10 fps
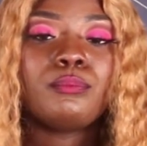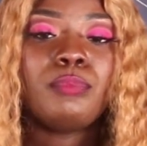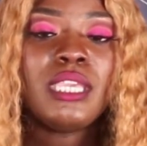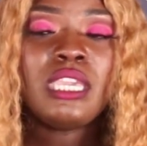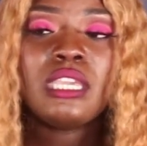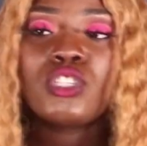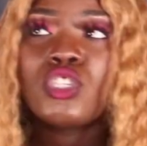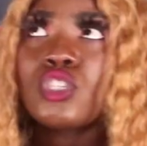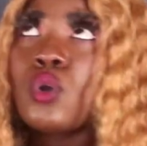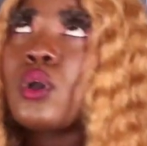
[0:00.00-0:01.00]
being
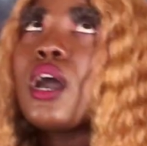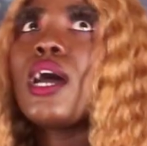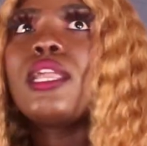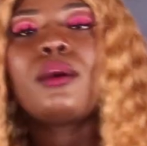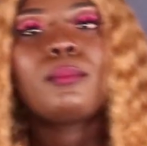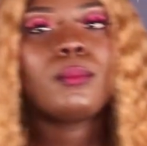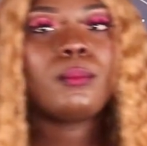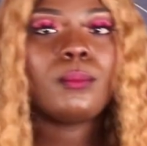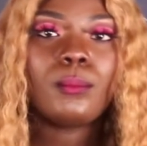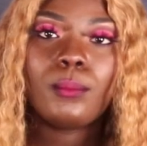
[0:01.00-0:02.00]
so caught up
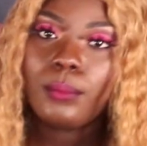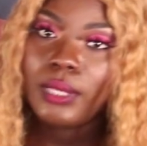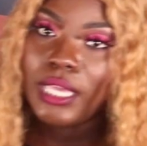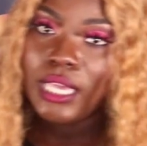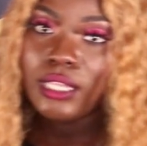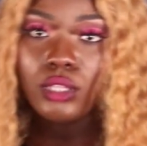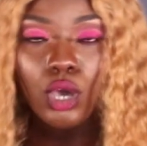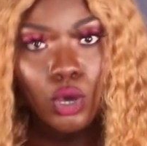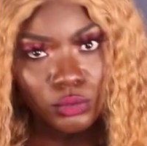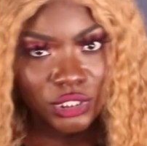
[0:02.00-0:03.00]
in
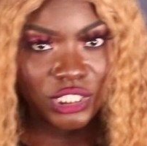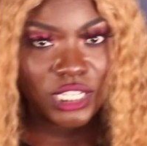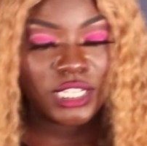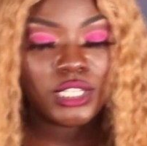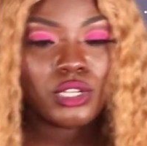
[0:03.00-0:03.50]
the ocean,